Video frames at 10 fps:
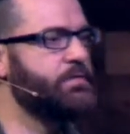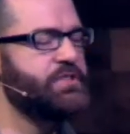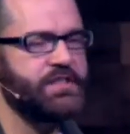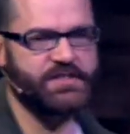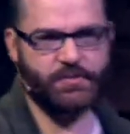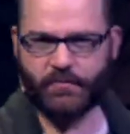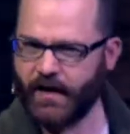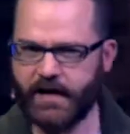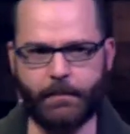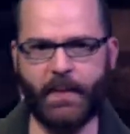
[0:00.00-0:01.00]
of Jesus, we've
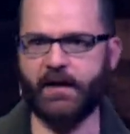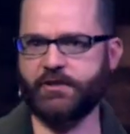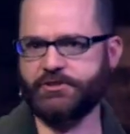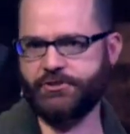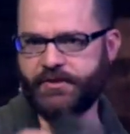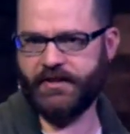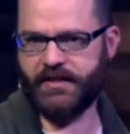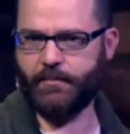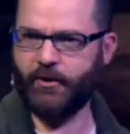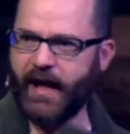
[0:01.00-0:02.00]
kind of parachuted
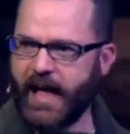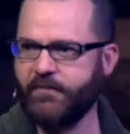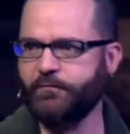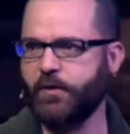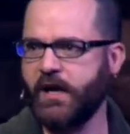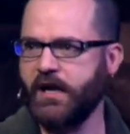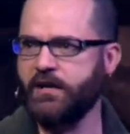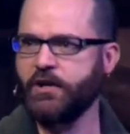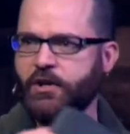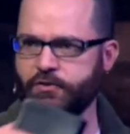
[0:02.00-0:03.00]
in about
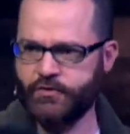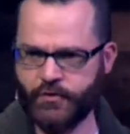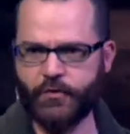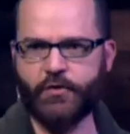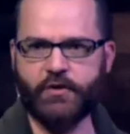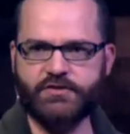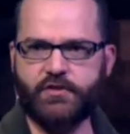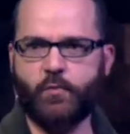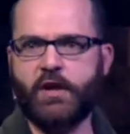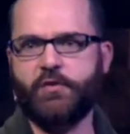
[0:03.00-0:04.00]
halfway, two thirds of
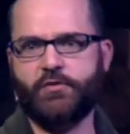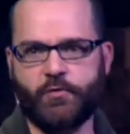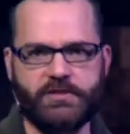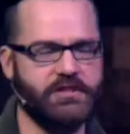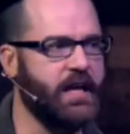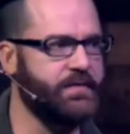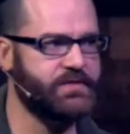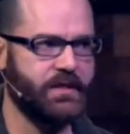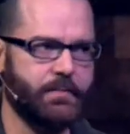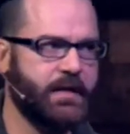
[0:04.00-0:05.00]
the way through his life.
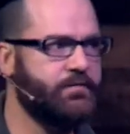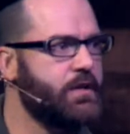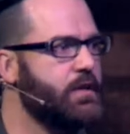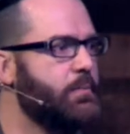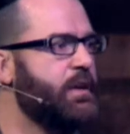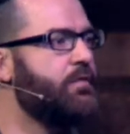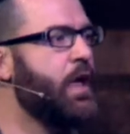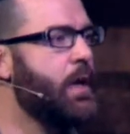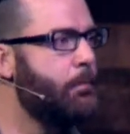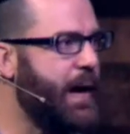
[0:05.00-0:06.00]
So, let me give you a little bit of
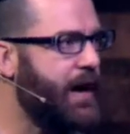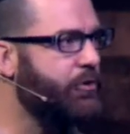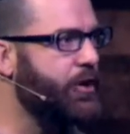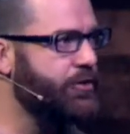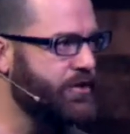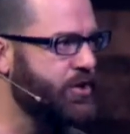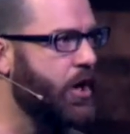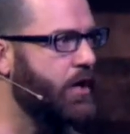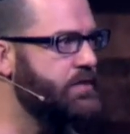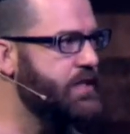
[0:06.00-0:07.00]
background and
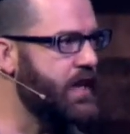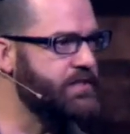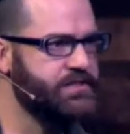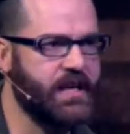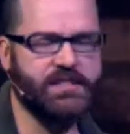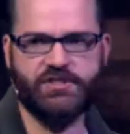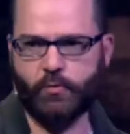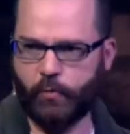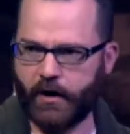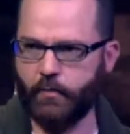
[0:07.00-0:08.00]
context as to
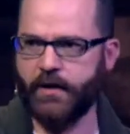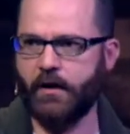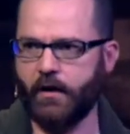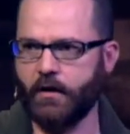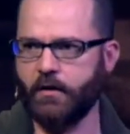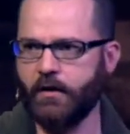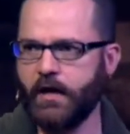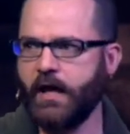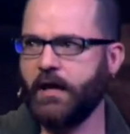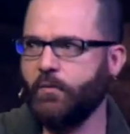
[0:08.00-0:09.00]
where we are
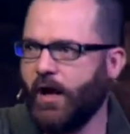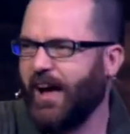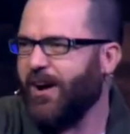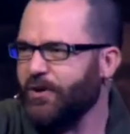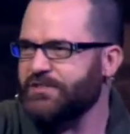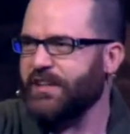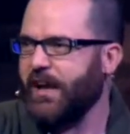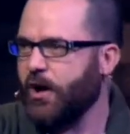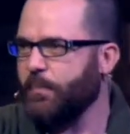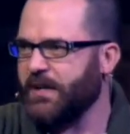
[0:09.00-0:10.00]
and how it's going to
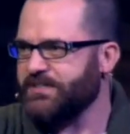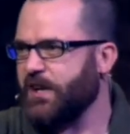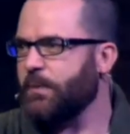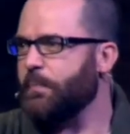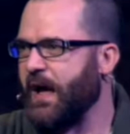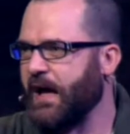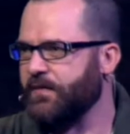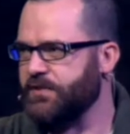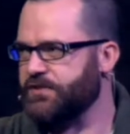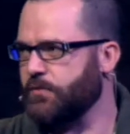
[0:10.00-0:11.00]
help us unpack
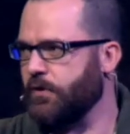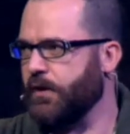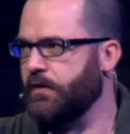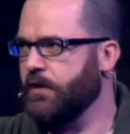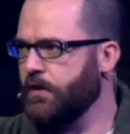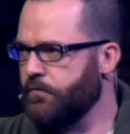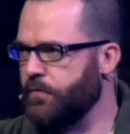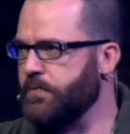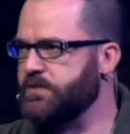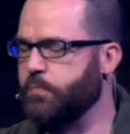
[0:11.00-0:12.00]
the story
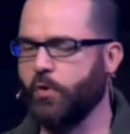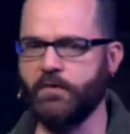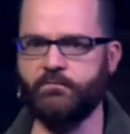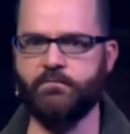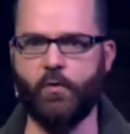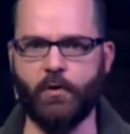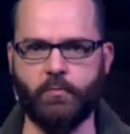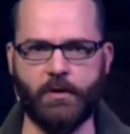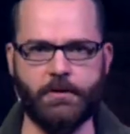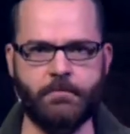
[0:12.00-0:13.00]
from this point
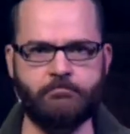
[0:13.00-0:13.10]
forward.